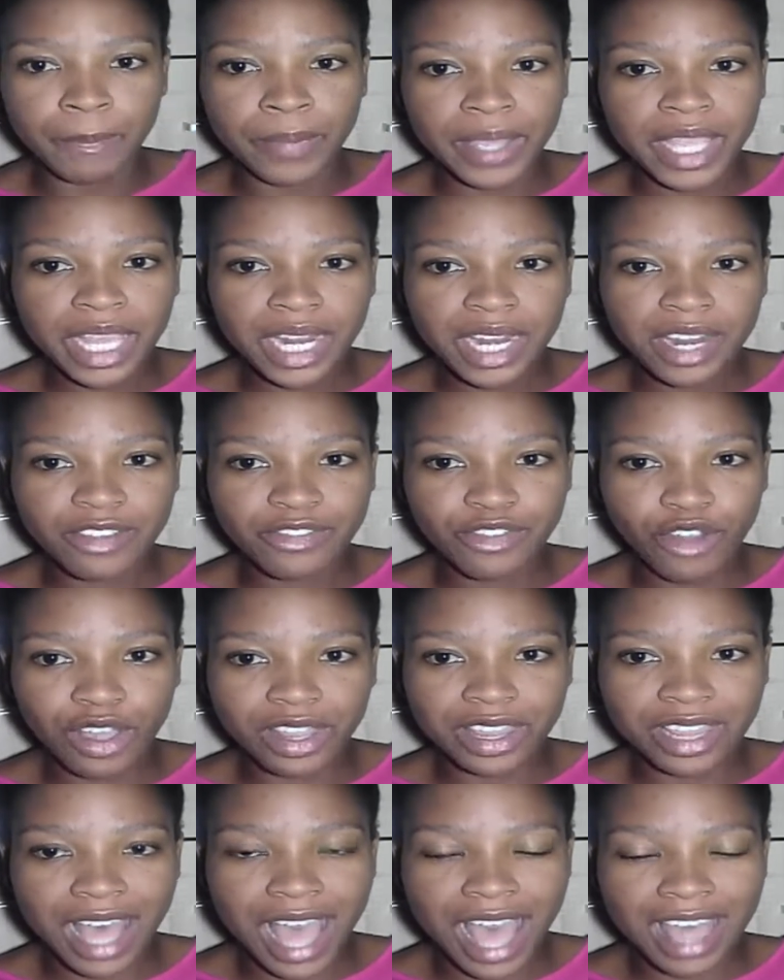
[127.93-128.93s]
BLF,
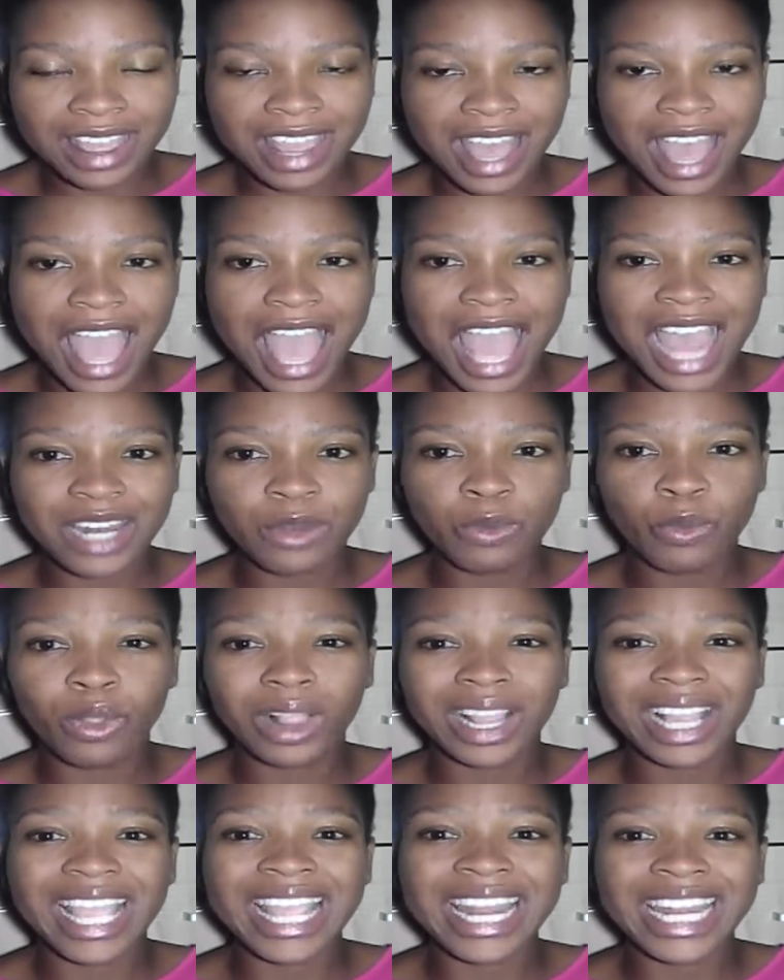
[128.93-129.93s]
on the other hand,
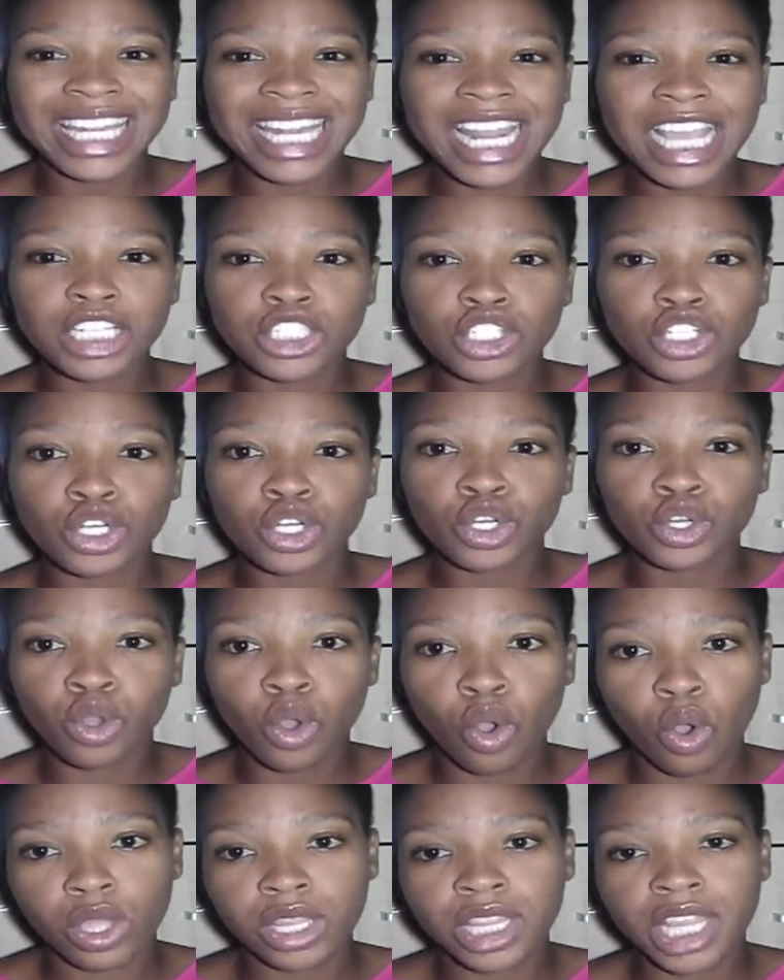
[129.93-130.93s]
will enact
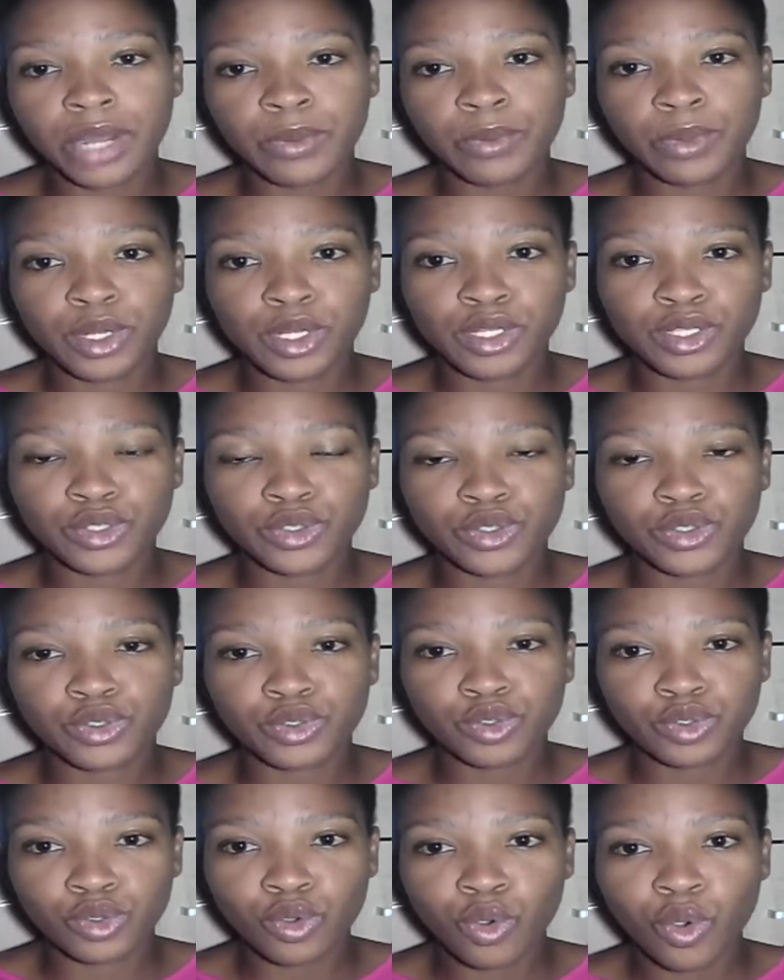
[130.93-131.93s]
law that will
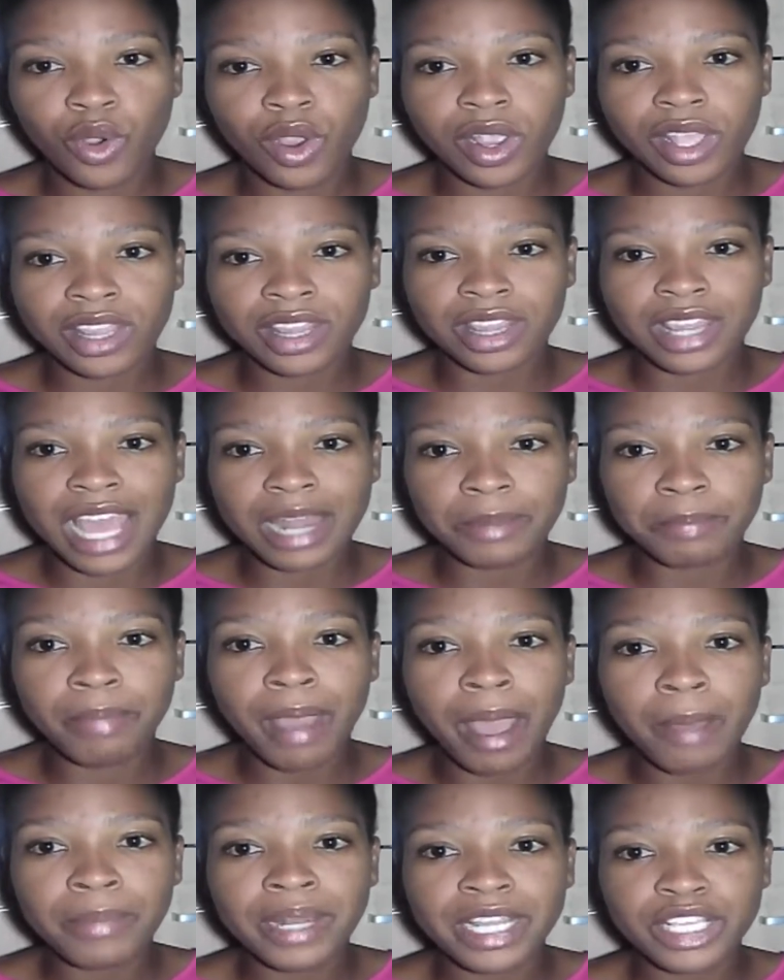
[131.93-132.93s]
ensure that
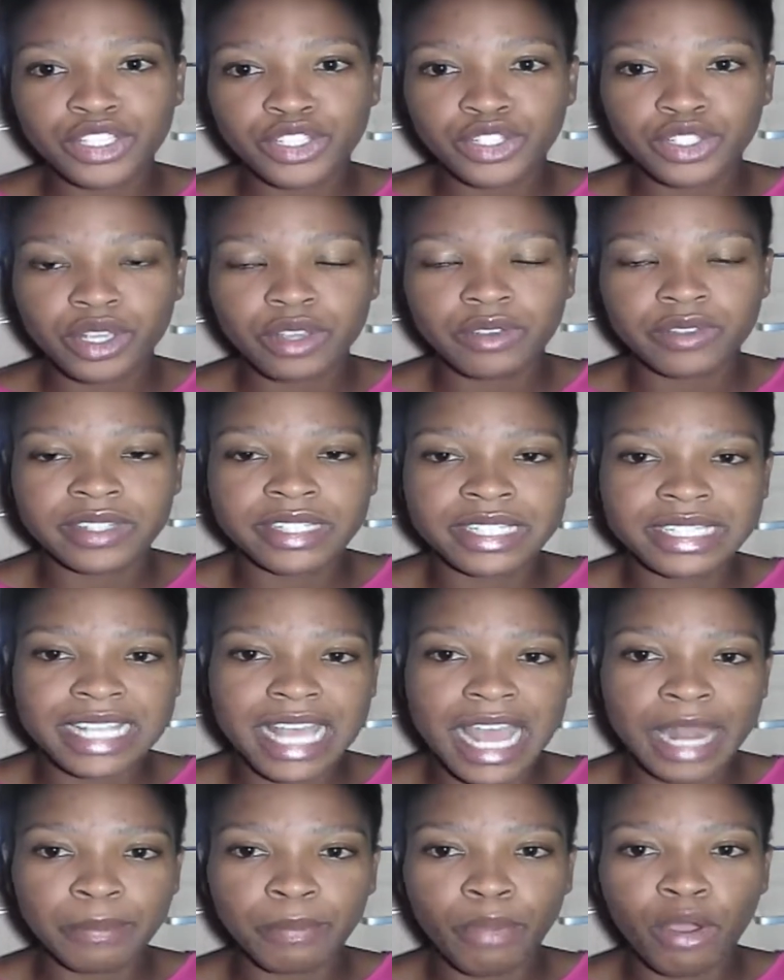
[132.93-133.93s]
public servants
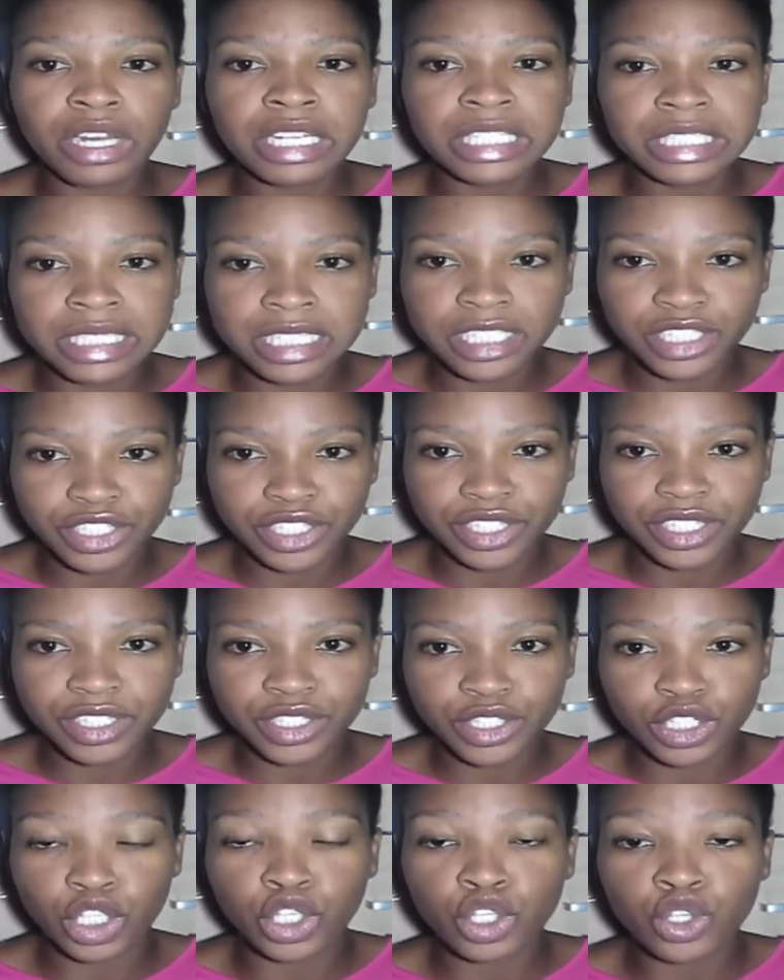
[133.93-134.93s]
and
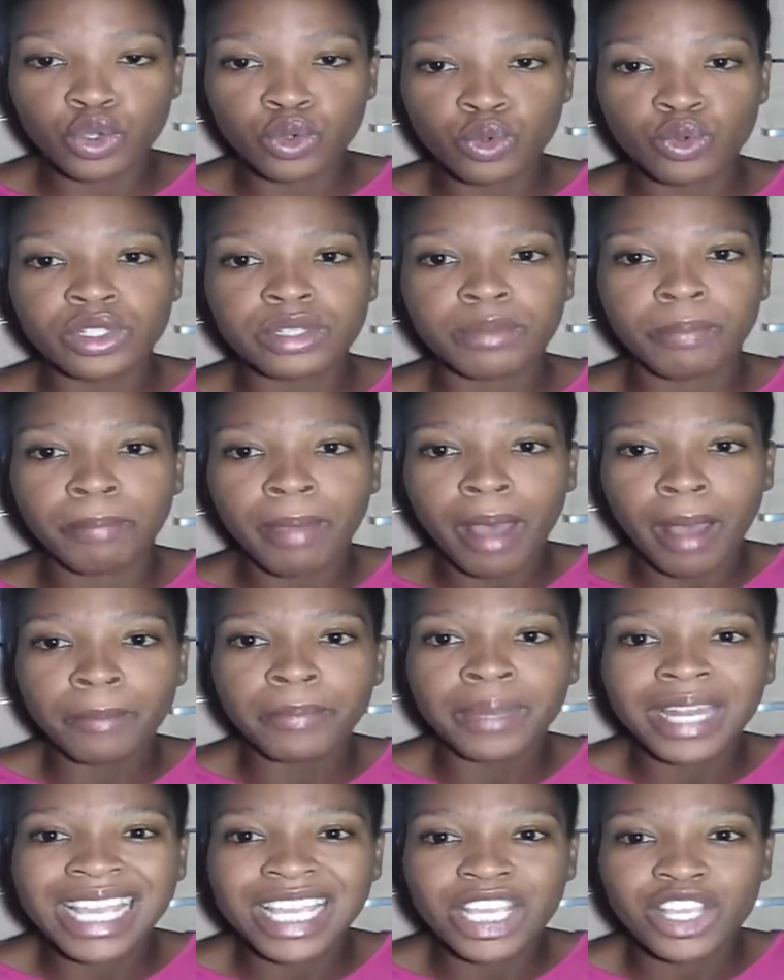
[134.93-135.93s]
politicians use
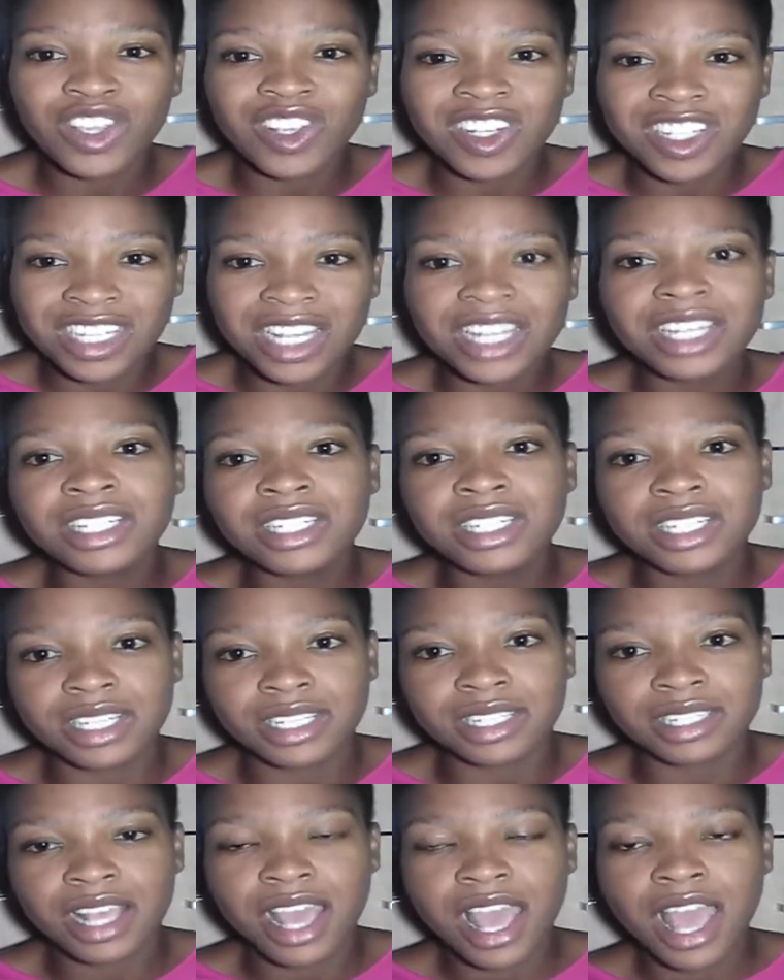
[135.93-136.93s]
public
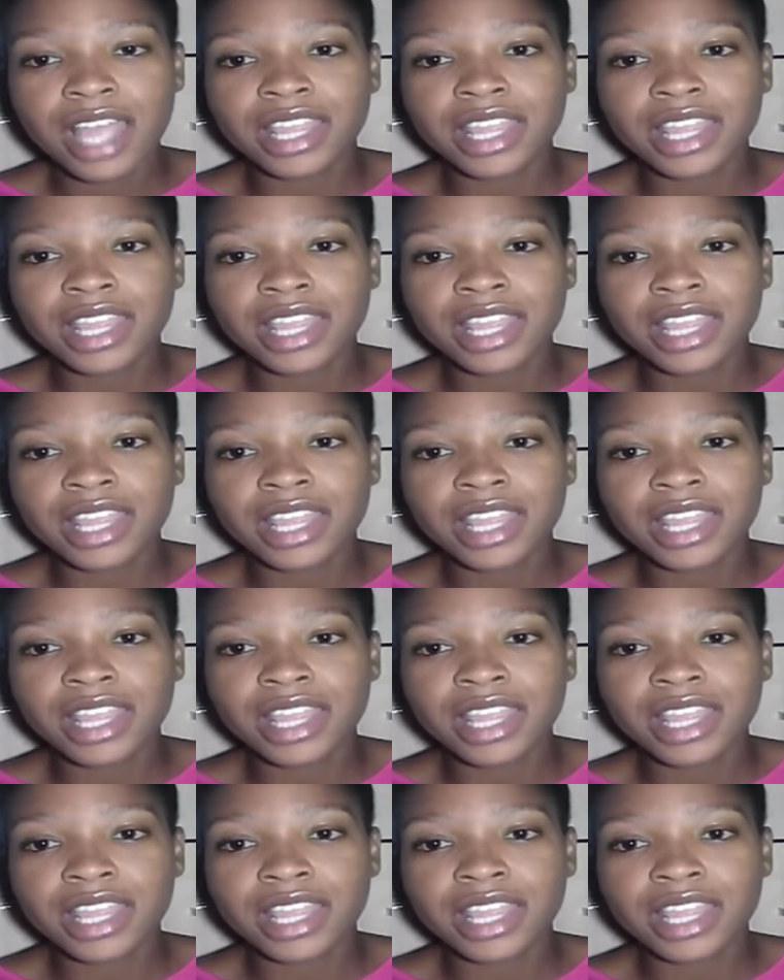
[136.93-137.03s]
utilities,